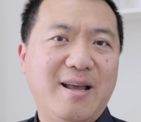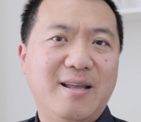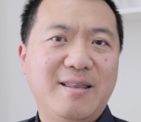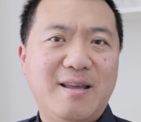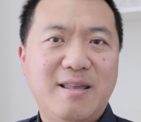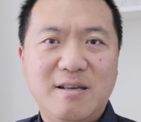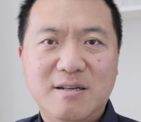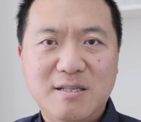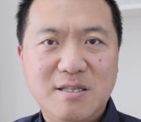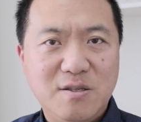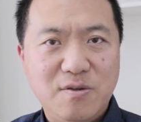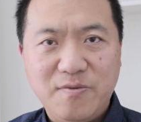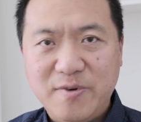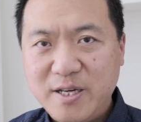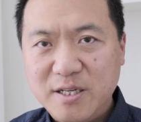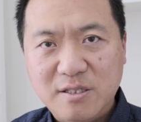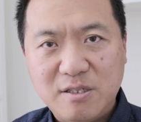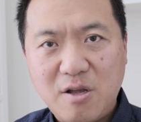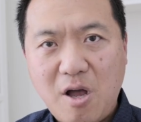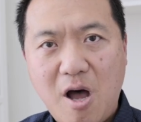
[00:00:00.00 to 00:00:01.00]
another 3
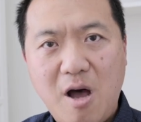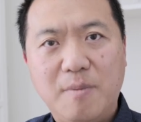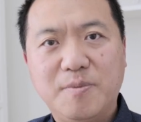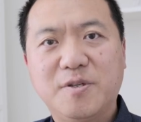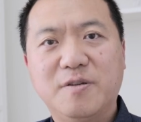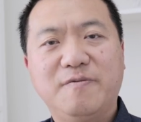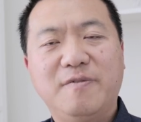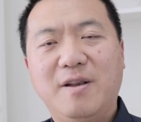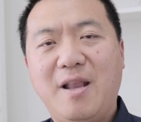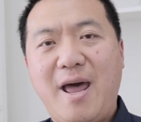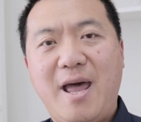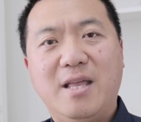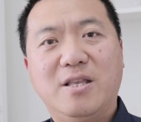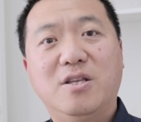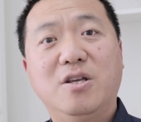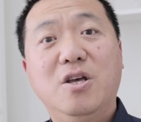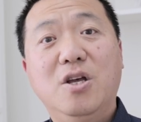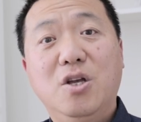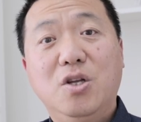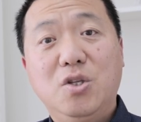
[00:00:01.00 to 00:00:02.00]
stops of
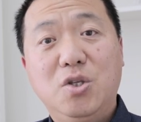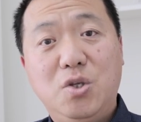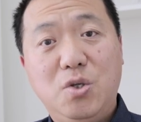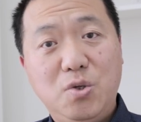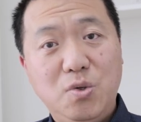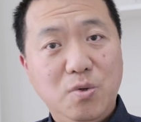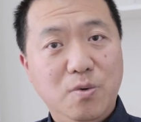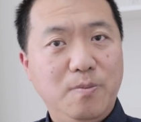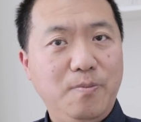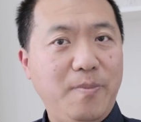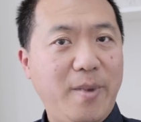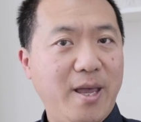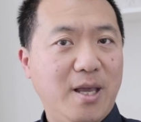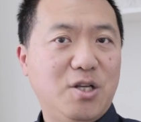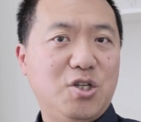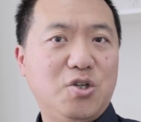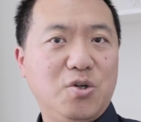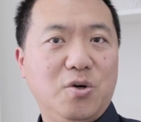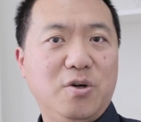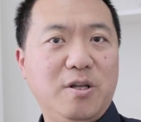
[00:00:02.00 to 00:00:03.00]
light to make
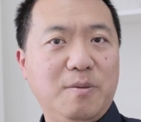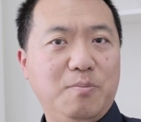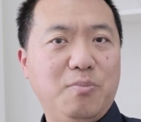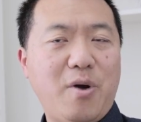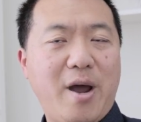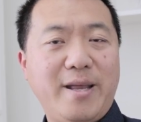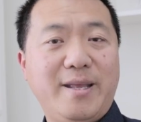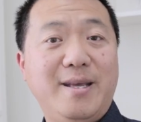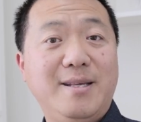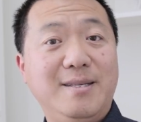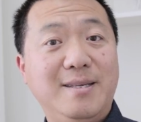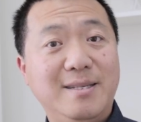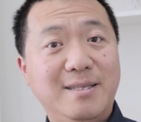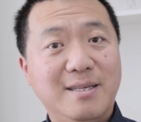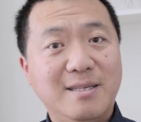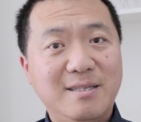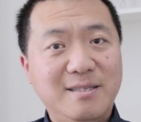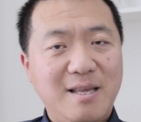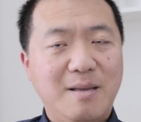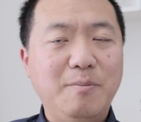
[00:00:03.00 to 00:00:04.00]
sure the brightness is
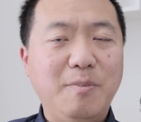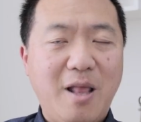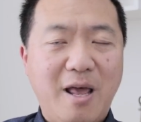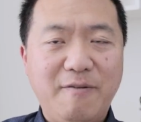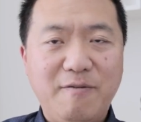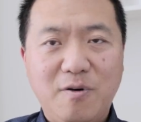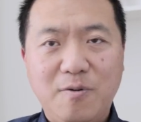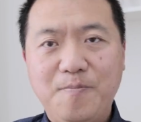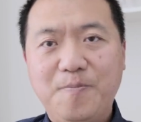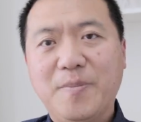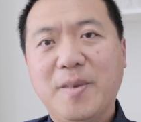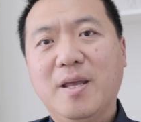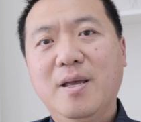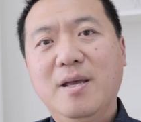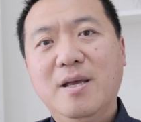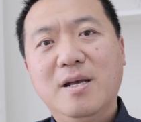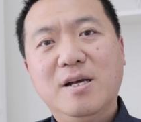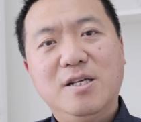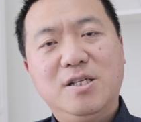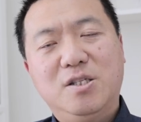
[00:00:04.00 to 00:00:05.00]
the same level.
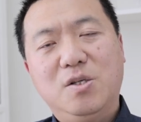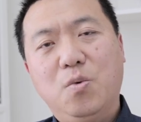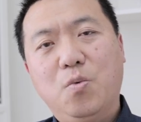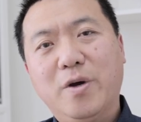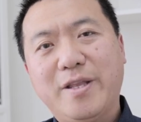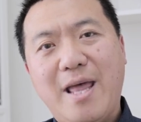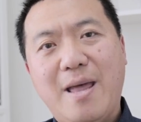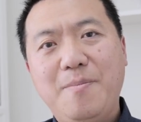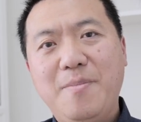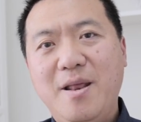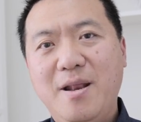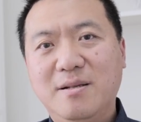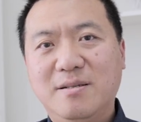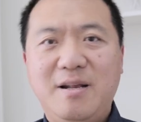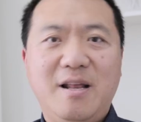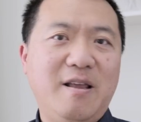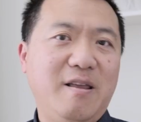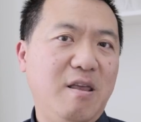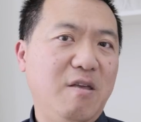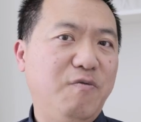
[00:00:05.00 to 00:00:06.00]
So what that means
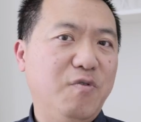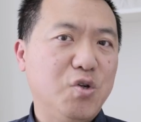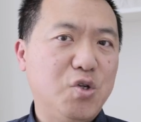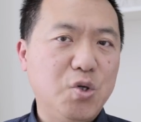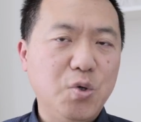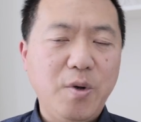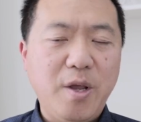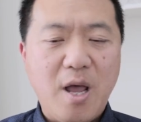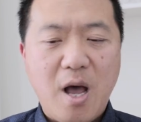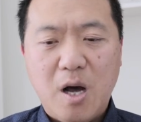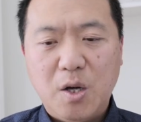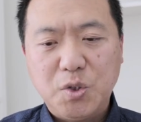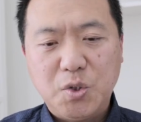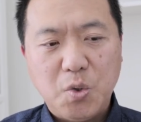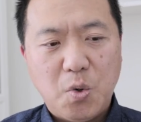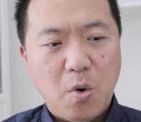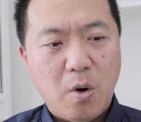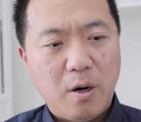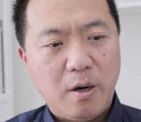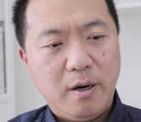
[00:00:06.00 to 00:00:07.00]
is if you're shooting
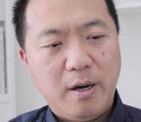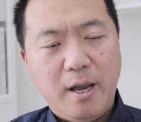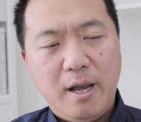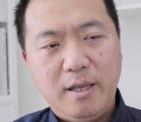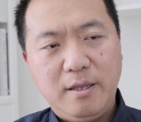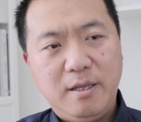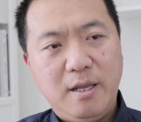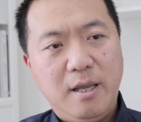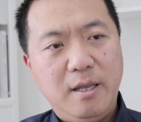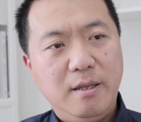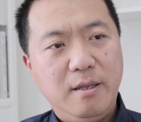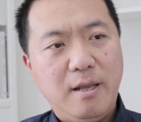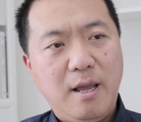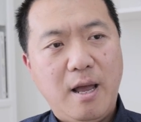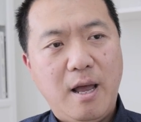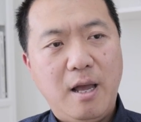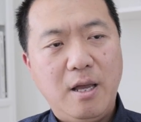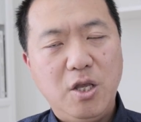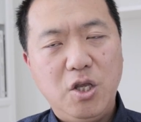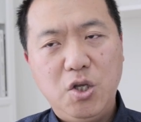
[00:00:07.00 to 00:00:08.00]
outdoor and then
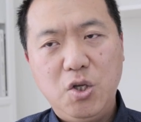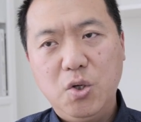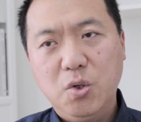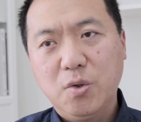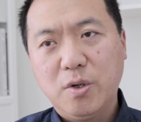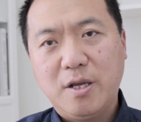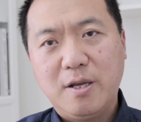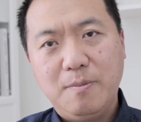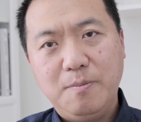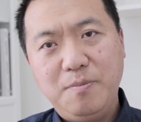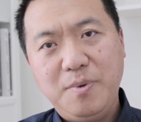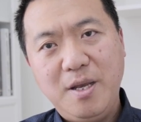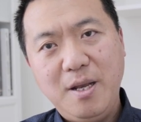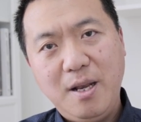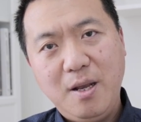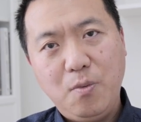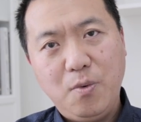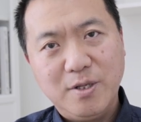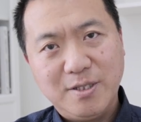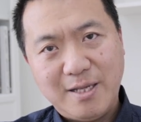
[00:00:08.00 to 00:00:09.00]
you're
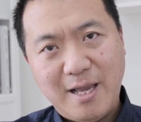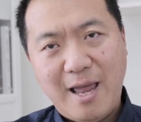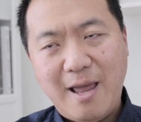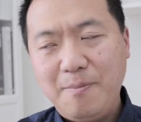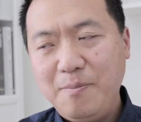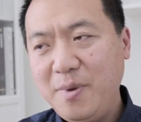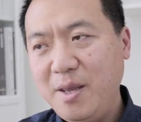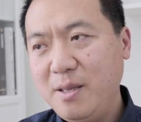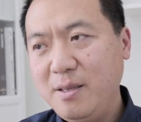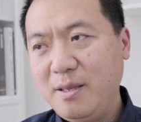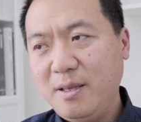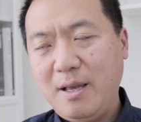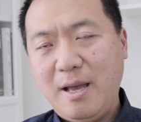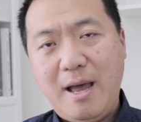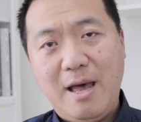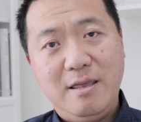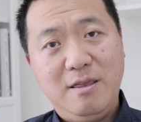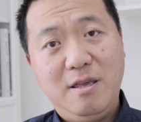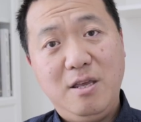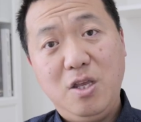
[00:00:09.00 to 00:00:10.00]
competing with the ambient
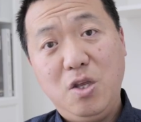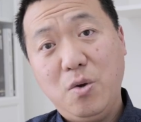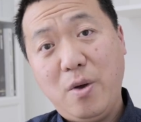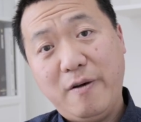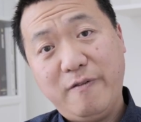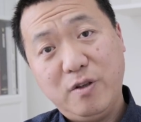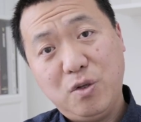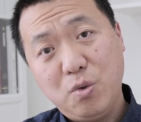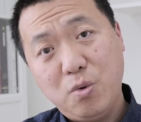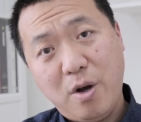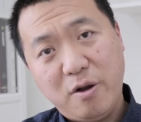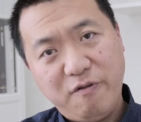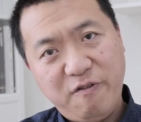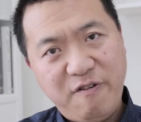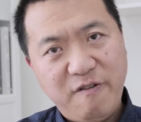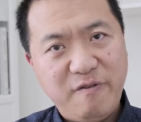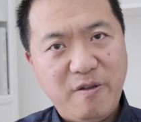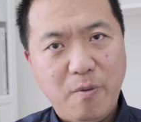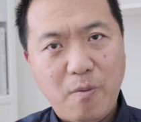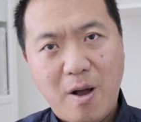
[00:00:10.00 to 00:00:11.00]
and then you have a
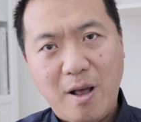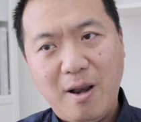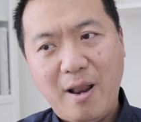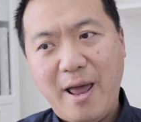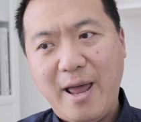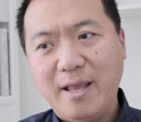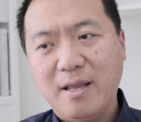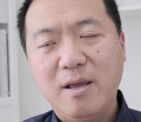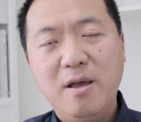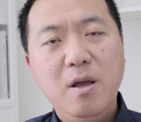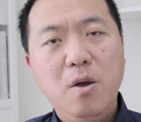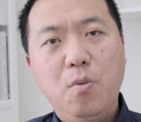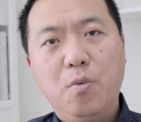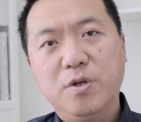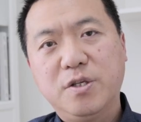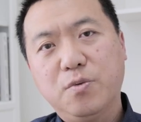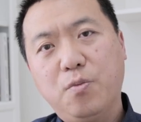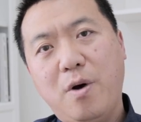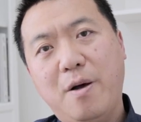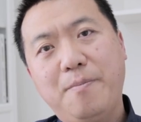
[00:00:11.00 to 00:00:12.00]
250 watt light
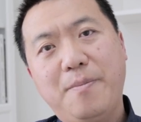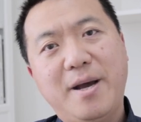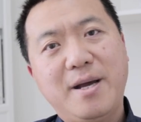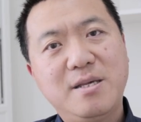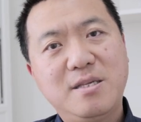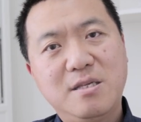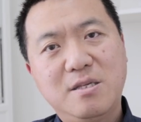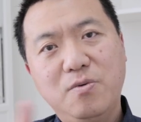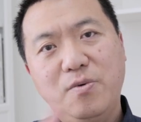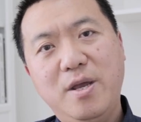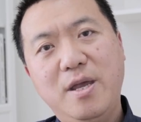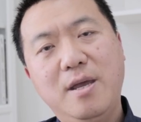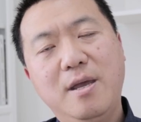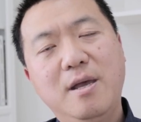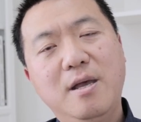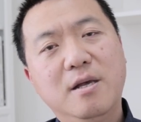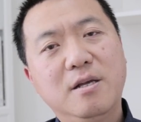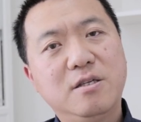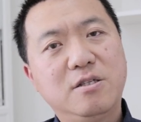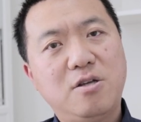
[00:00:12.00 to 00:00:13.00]
with a 1x3
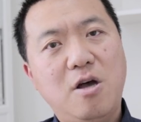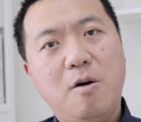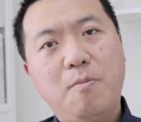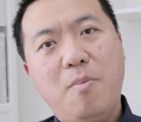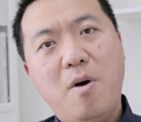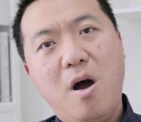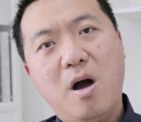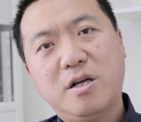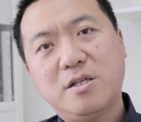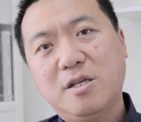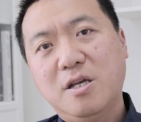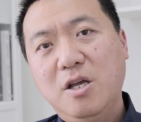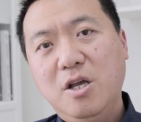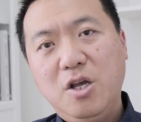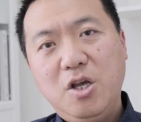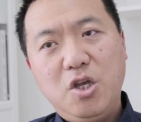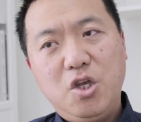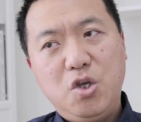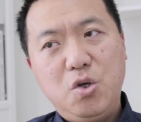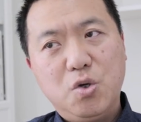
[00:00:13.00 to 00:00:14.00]
softbox,
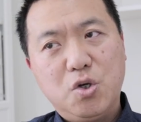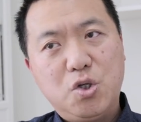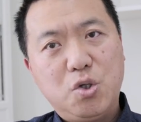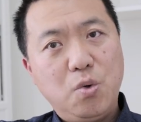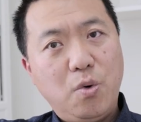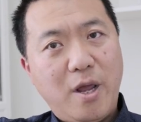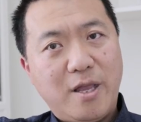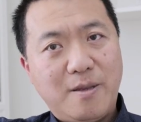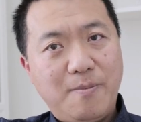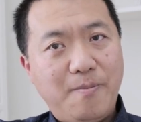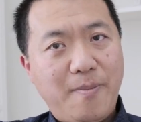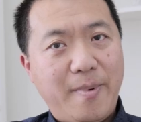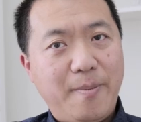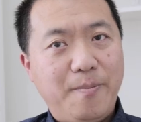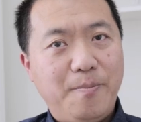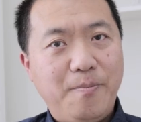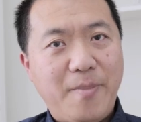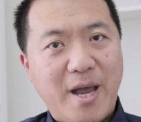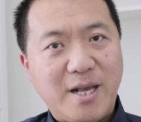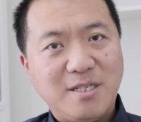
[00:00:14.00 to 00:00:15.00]
you're shooting at the
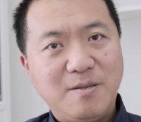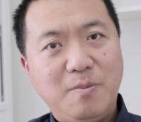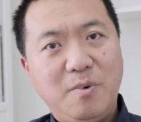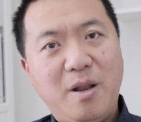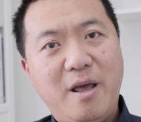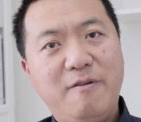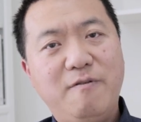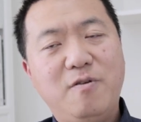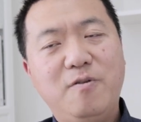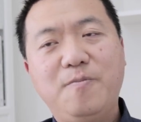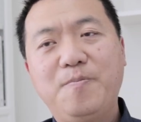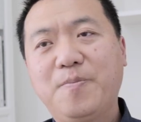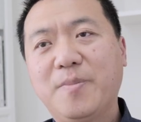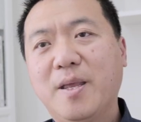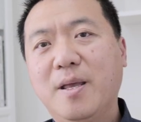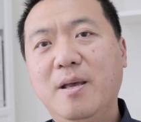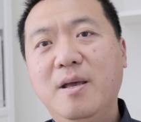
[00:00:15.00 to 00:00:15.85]
maximum level.